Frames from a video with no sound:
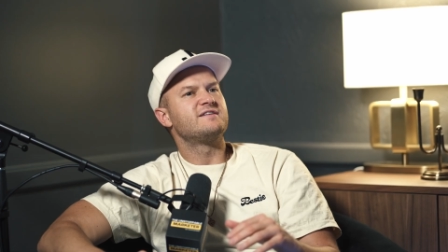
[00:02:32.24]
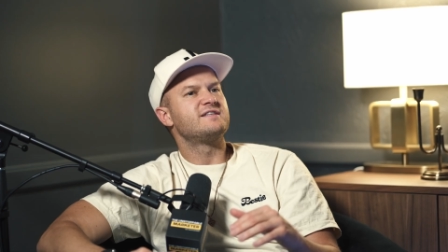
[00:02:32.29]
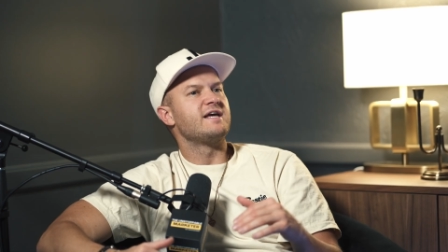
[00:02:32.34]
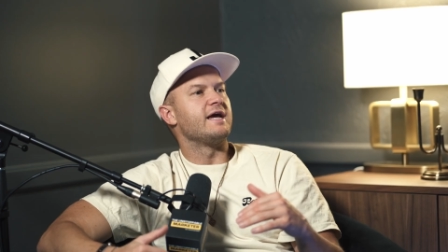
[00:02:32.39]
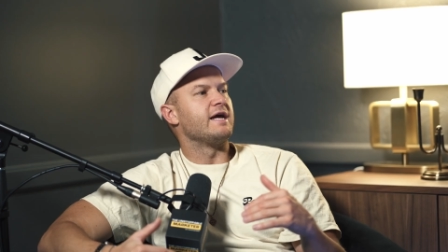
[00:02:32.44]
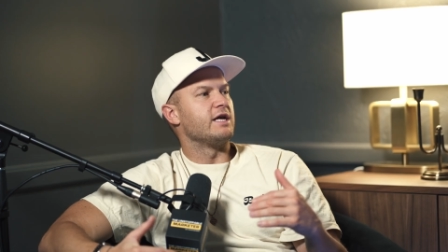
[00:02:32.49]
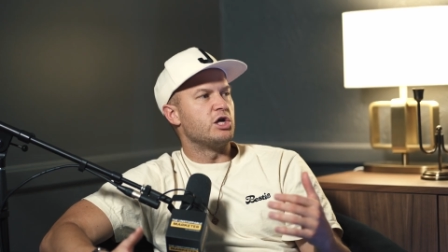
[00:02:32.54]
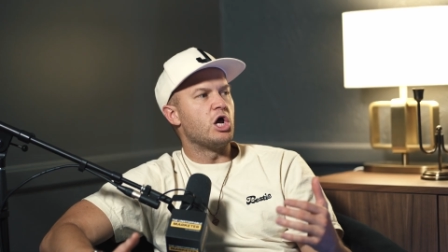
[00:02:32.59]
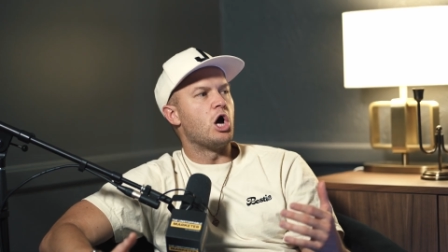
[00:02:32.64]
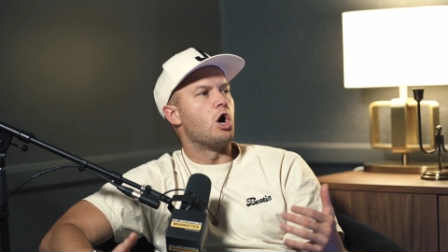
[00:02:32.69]
of
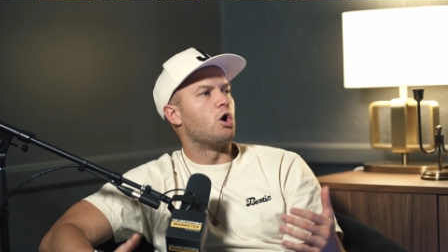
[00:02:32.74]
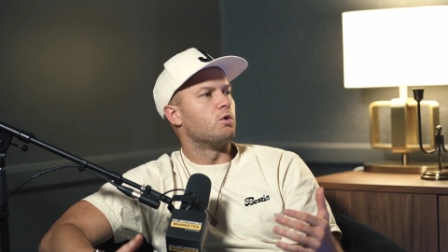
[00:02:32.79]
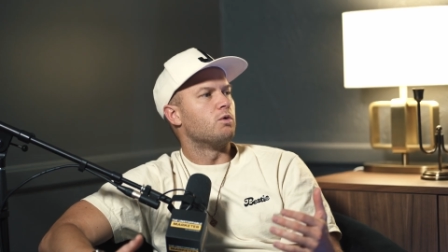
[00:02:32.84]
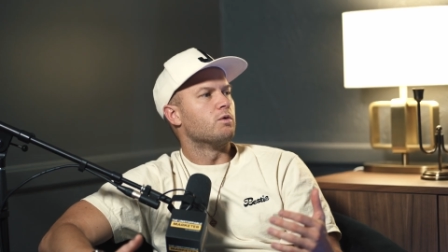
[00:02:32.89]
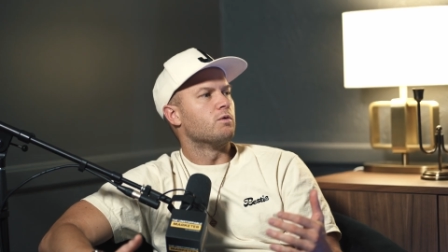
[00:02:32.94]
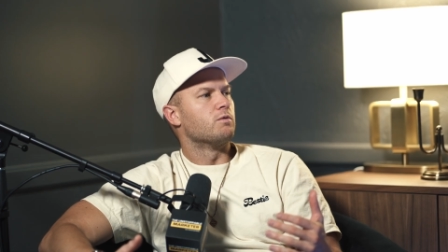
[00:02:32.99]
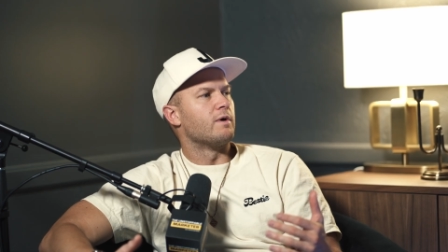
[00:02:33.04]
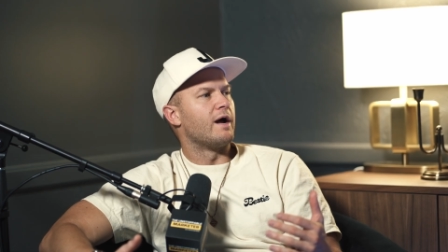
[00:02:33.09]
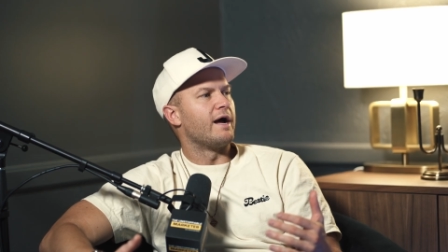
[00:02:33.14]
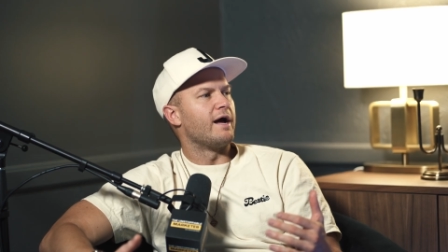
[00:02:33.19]
saying no,
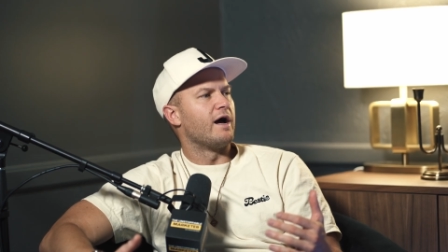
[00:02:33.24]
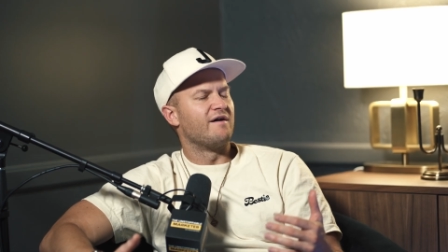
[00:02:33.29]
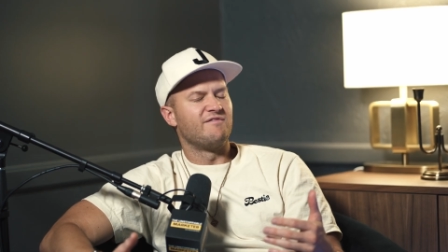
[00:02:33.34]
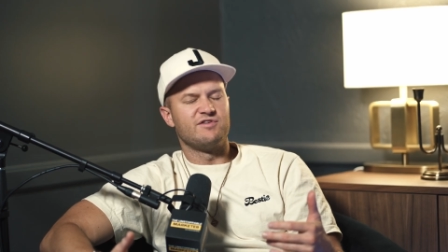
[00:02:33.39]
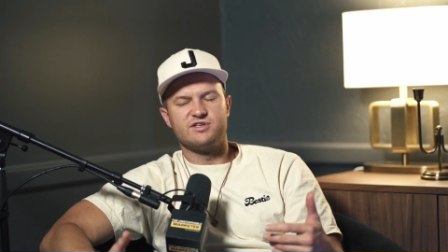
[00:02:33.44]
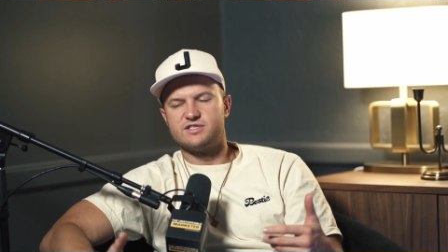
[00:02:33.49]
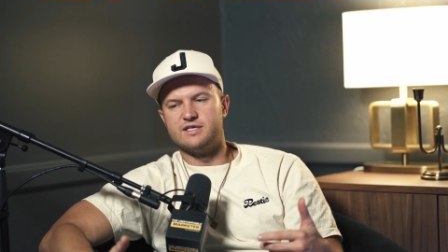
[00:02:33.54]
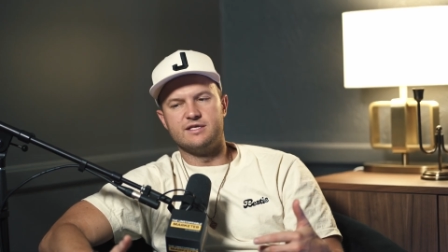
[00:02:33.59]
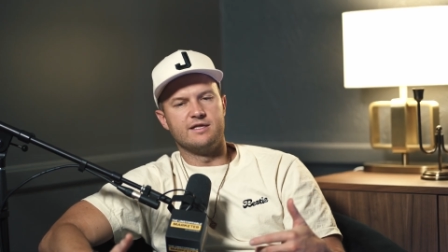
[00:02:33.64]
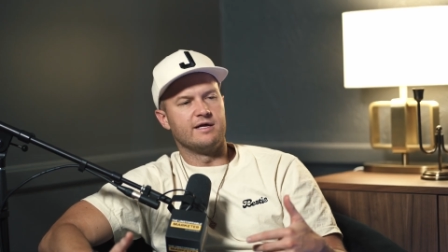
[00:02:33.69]
right?
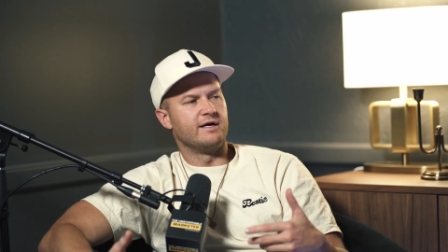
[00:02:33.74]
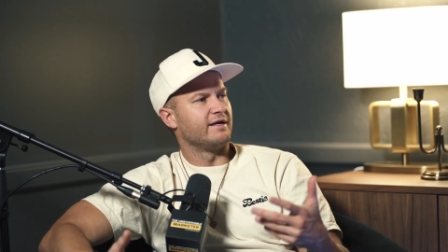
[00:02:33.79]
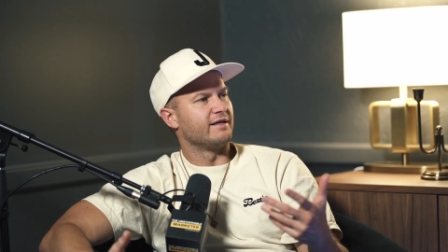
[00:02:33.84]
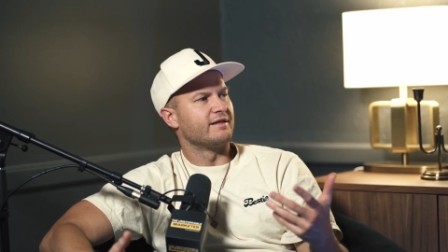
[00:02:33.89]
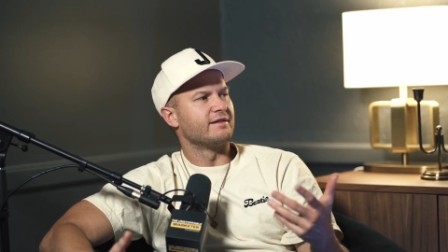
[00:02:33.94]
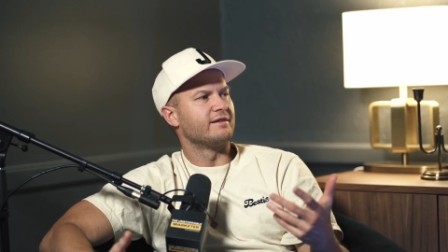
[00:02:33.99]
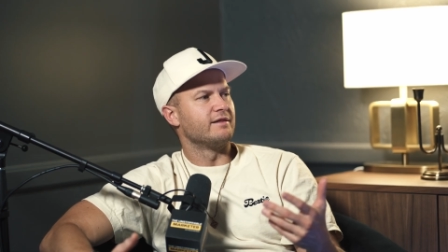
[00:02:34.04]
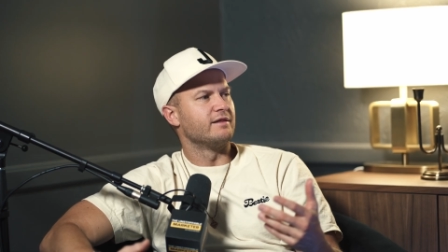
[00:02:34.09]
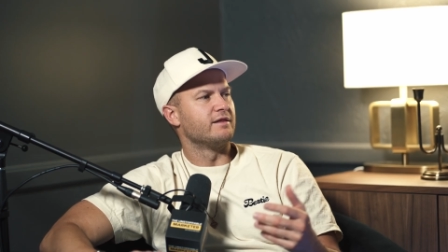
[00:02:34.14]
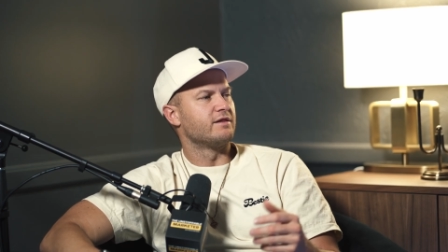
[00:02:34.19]
Obviously,
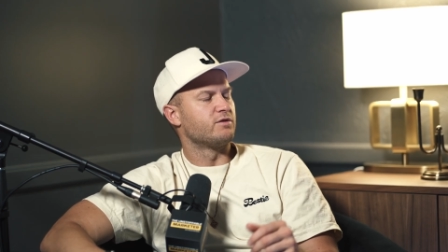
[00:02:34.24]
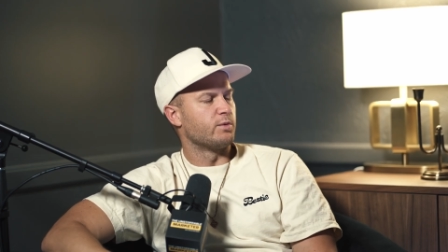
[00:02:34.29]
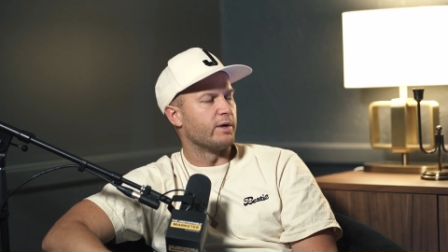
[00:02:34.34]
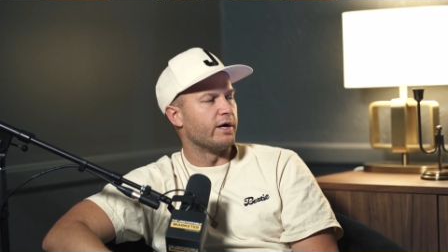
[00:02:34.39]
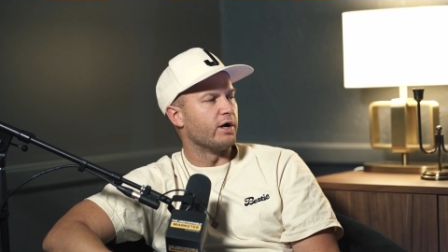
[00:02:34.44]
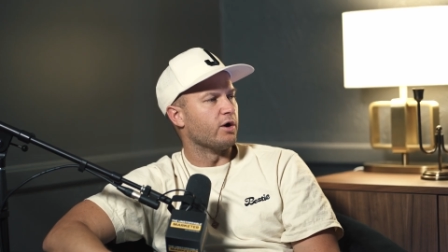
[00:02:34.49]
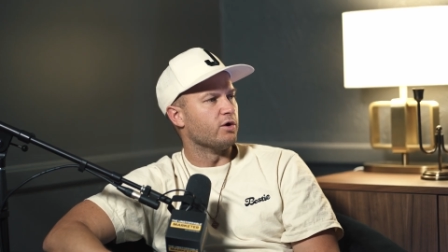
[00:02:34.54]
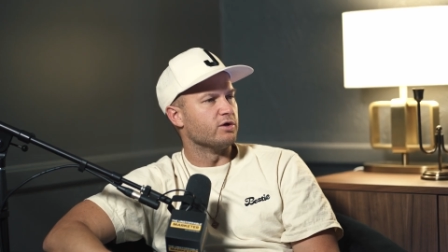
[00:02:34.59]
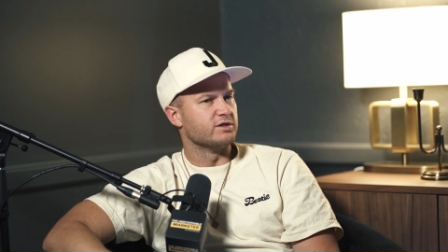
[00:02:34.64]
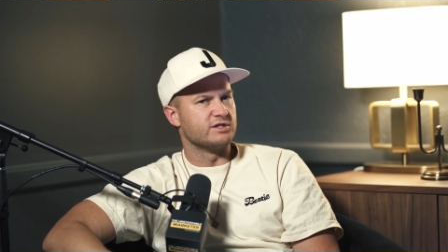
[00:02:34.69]

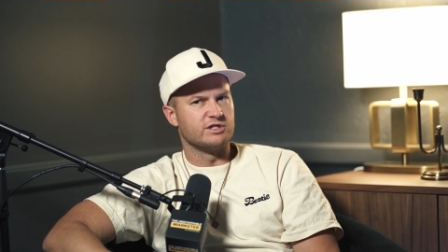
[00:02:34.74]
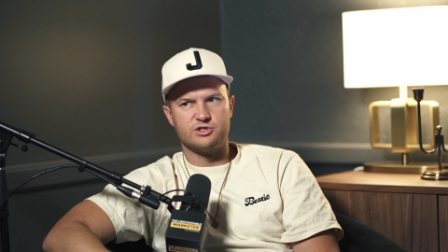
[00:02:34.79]
3-year-olds